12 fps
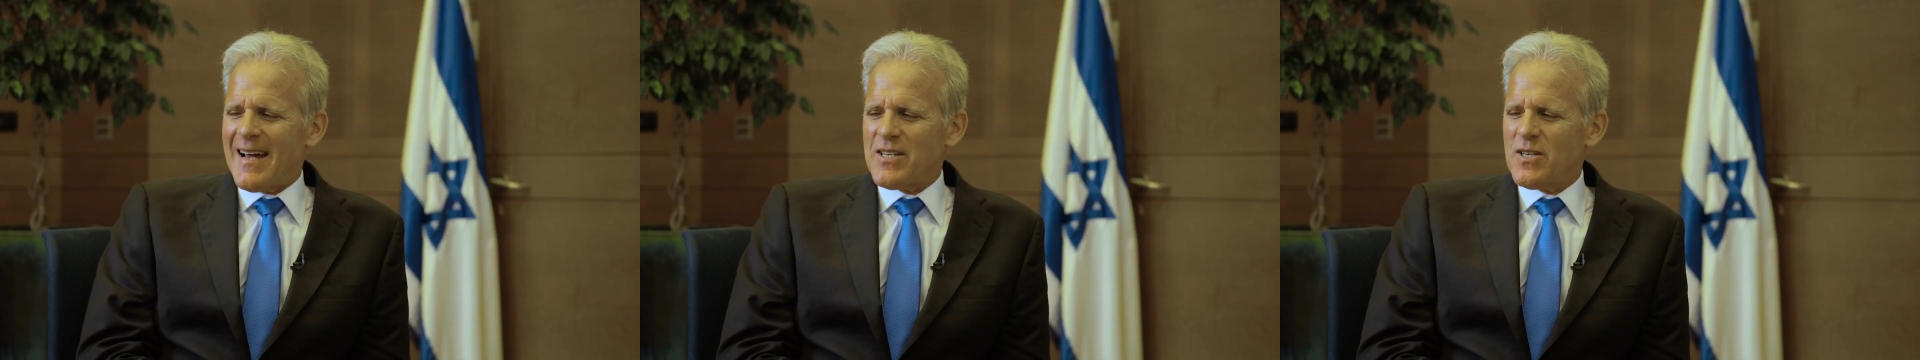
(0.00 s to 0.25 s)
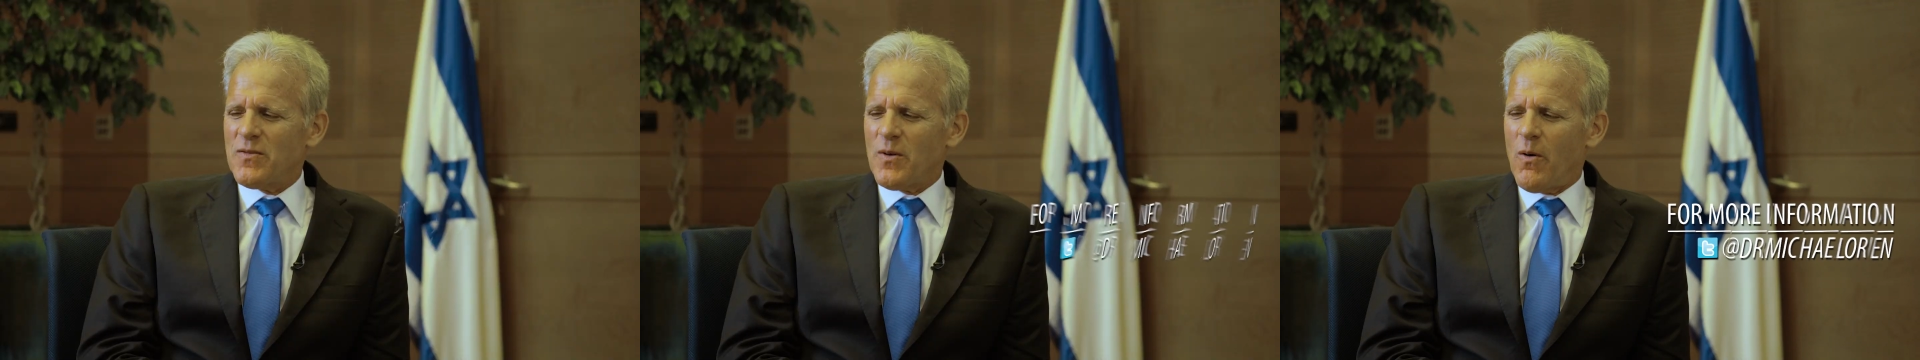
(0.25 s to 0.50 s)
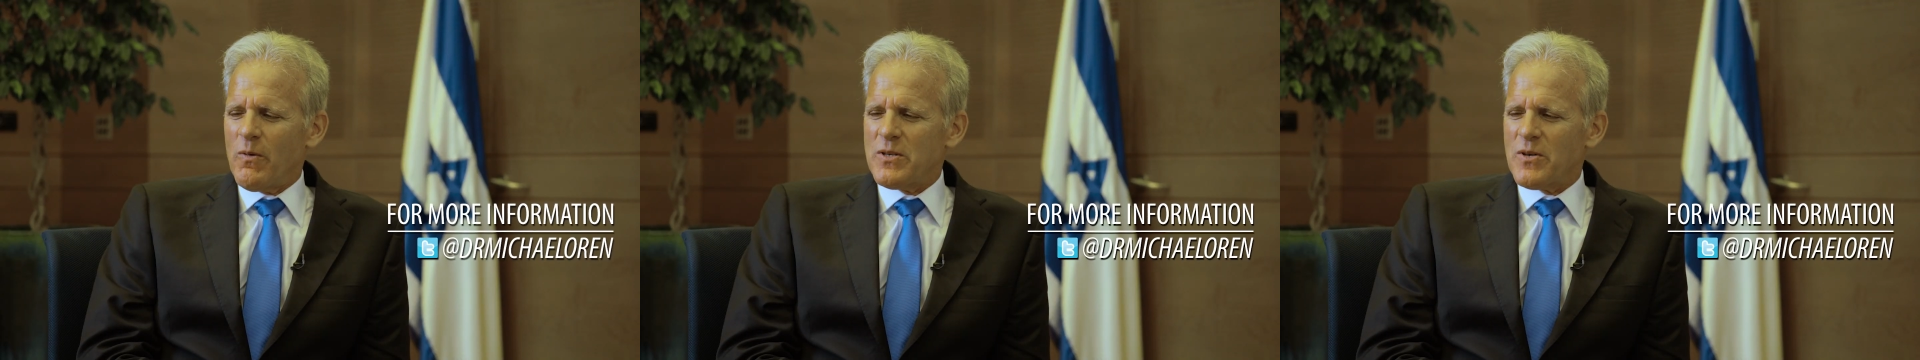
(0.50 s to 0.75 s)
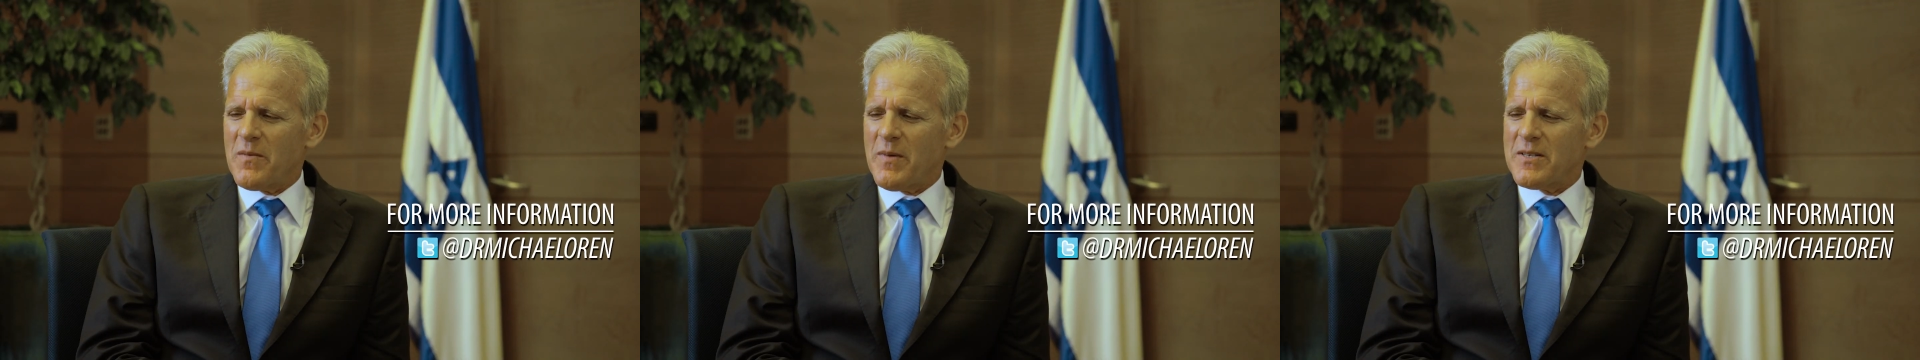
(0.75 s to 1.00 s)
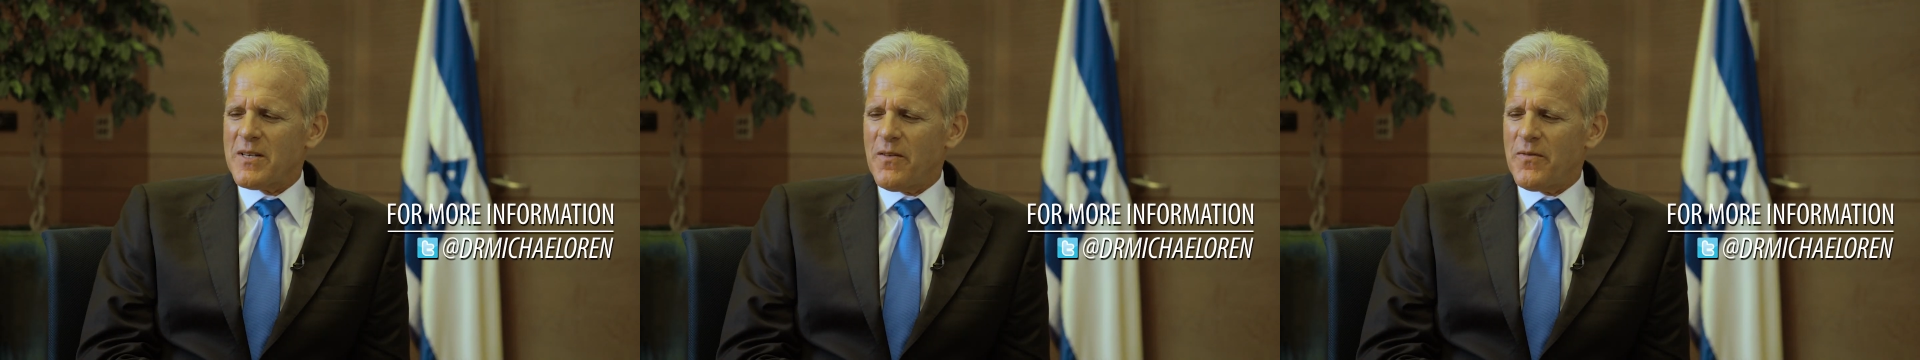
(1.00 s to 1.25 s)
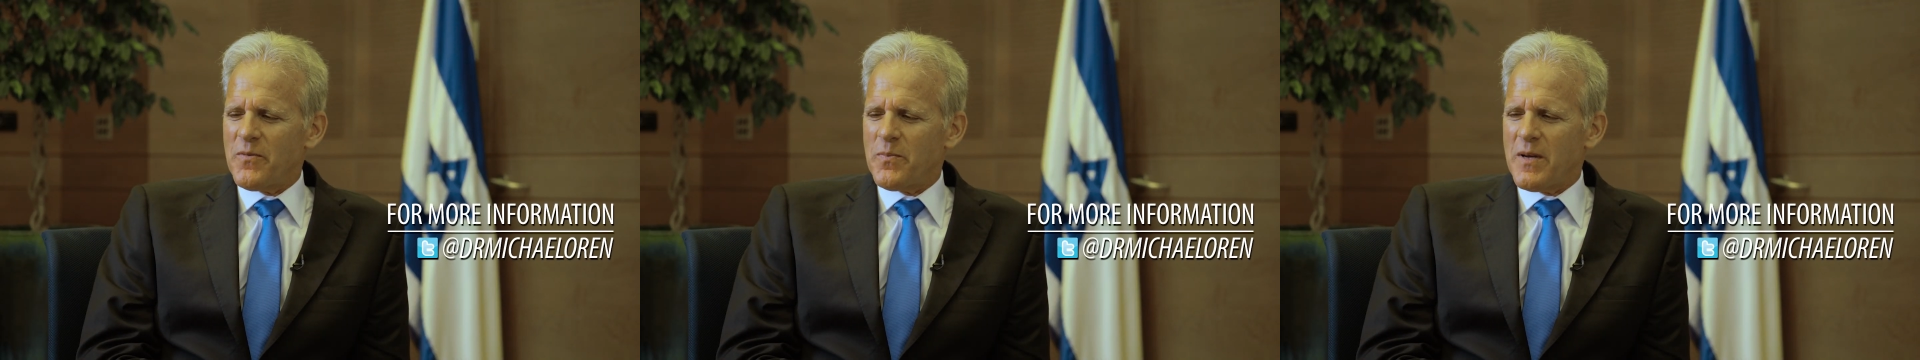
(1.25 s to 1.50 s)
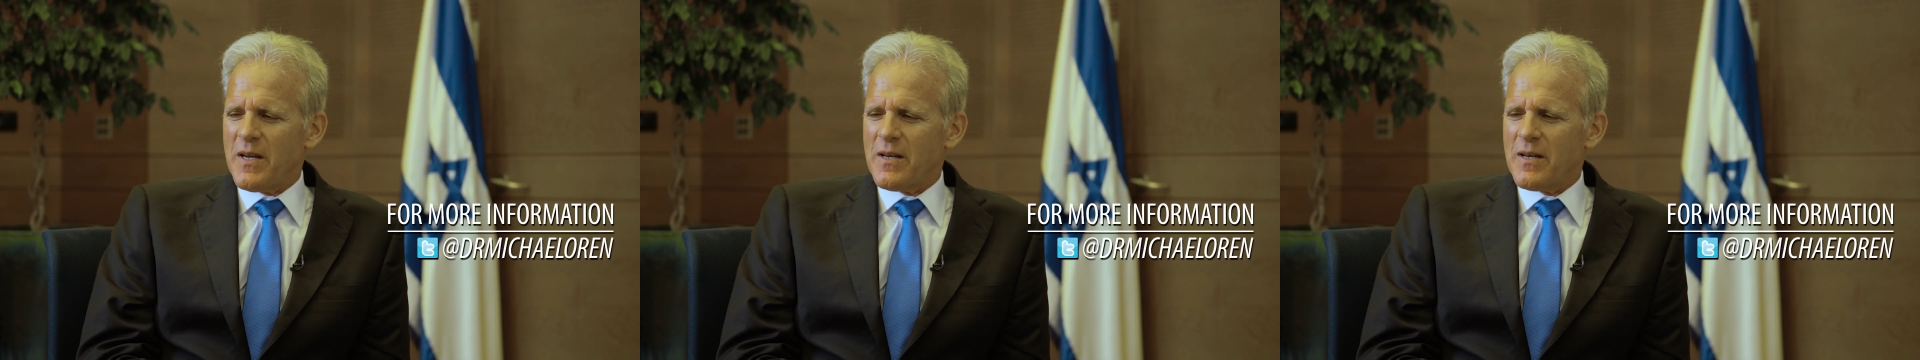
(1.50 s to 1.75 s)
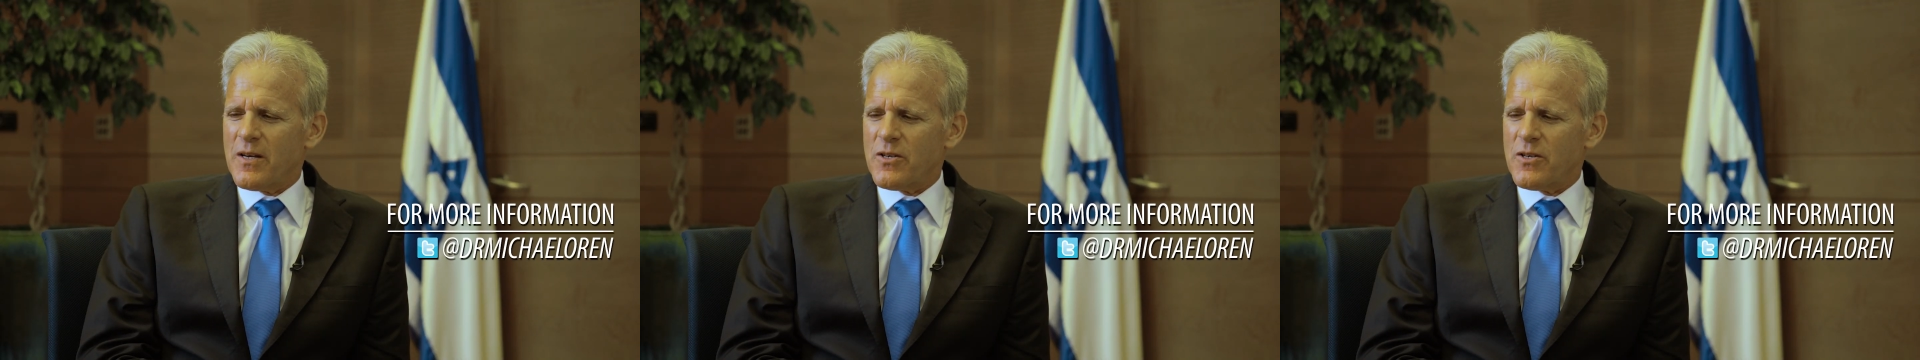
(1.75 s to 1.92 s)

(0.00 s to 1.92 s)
And I just always thought of myself as being